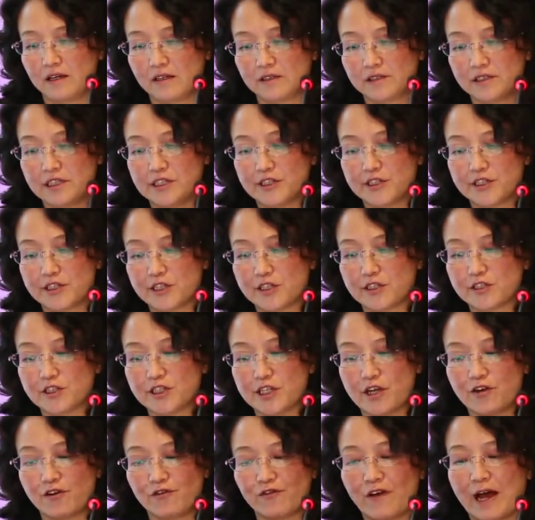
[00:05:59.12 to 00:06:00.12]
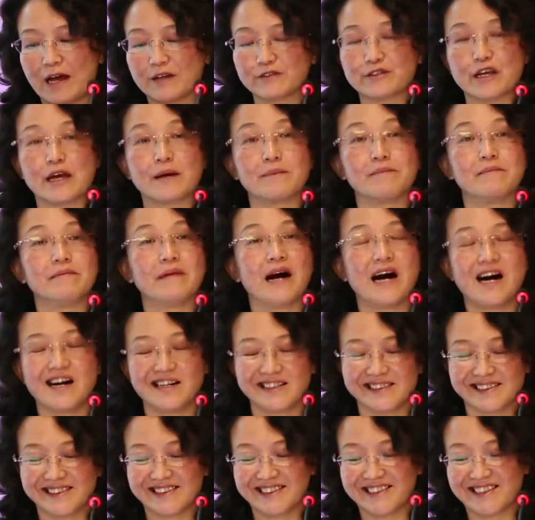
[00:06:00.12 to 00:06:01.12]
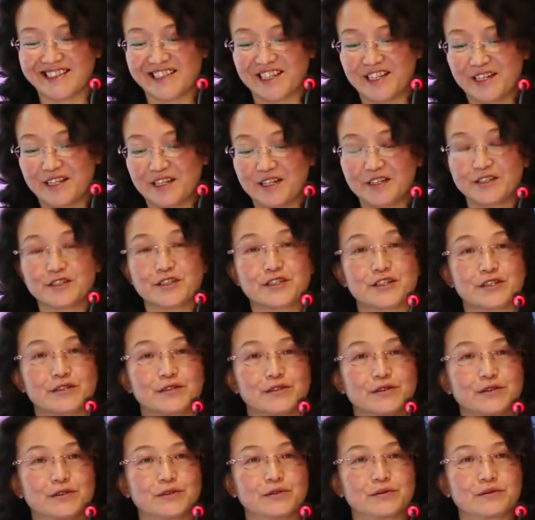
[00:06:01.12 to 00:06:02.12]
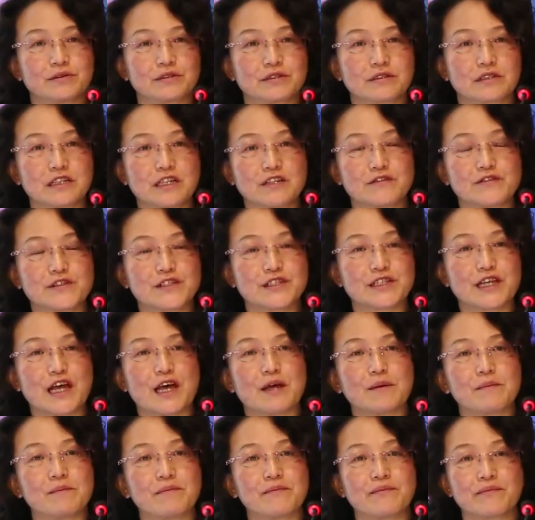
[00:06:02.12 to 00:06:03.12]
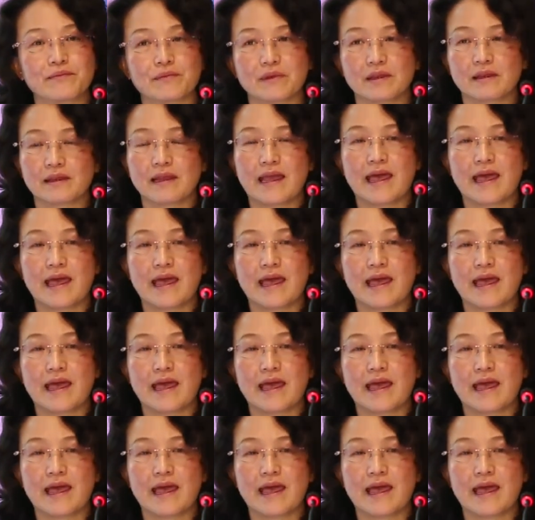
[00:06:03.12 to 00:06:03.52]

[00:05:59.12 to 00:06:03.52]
This Theravada monk to give some